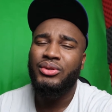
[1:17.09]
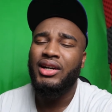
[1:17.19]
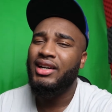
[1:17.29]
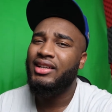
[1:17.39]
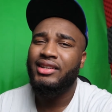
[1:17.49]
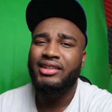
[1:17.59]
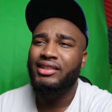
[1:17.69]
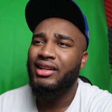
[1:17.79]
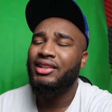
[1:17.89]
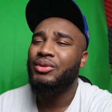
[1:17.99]
100
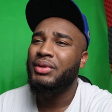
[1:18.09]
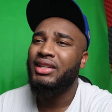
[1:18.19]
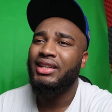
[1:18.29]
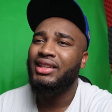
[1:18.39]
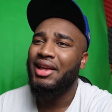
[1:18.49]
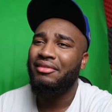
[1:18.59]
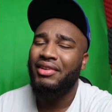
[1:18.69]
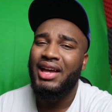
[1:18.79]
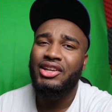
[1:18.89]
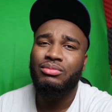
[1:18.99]
is nothing. We can get that
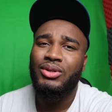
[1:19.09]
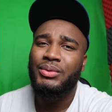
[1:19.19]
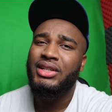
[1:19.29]
fast, bro.